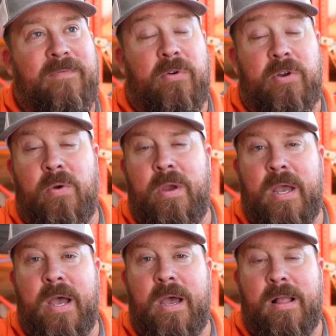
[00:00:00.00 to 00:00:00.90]
If we're doing
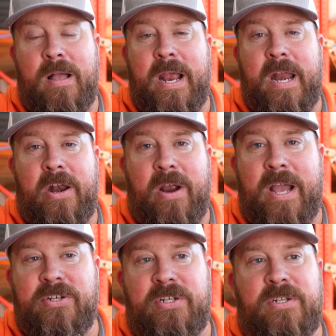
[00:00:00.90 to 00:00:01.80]
client
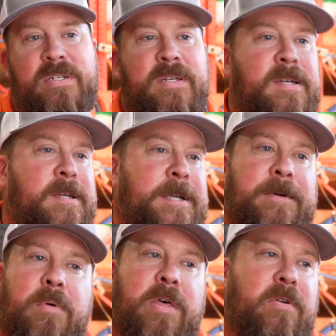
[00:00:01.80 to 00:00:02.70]
interactions,
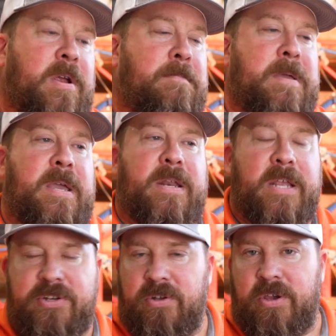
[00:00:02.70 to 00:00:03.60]
whether it be
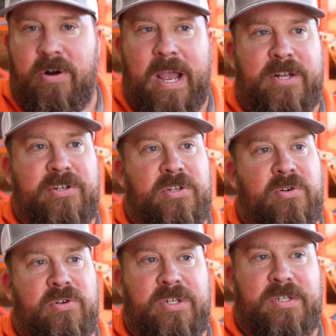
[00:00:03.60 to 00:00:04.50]
initial interactions
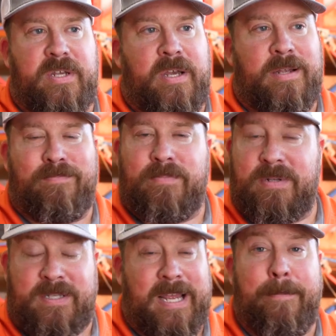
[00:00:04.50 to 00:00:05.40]
or just a
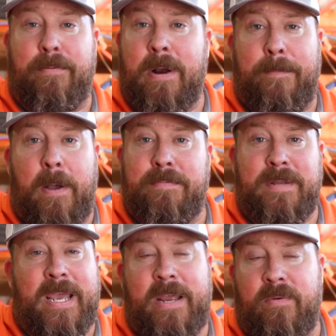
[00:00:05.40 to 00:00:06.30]
site prep
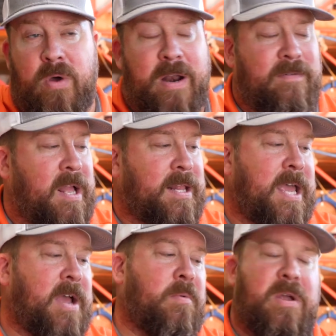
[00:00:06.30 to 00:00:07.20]
update, whatever like
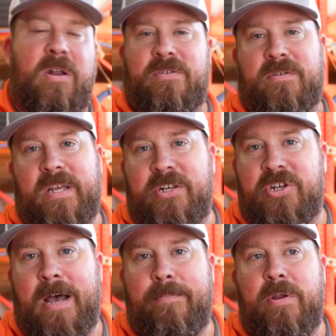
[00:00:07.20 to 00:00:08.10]
that, we can also take
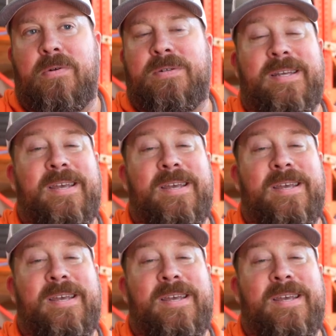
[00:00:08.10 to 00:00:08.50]
job notes,